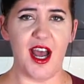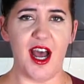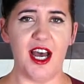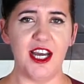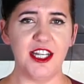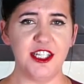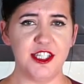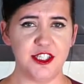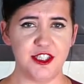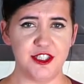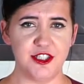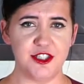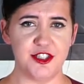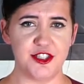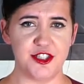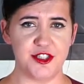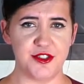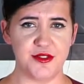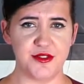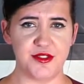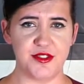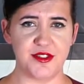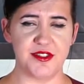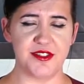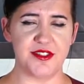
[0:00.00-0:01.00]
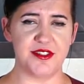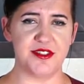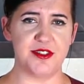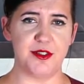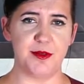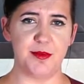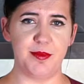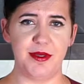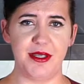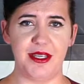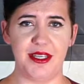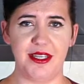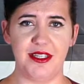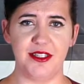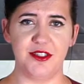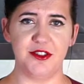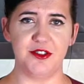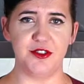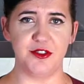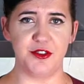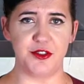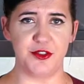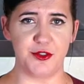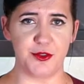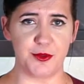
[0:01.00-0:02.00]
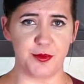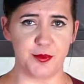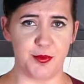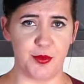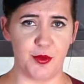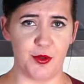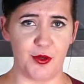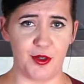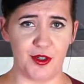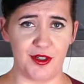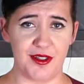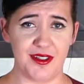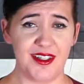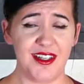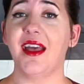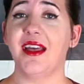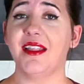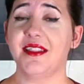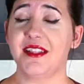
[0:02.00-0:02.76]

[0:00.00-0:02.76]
onion juice seeping into your board.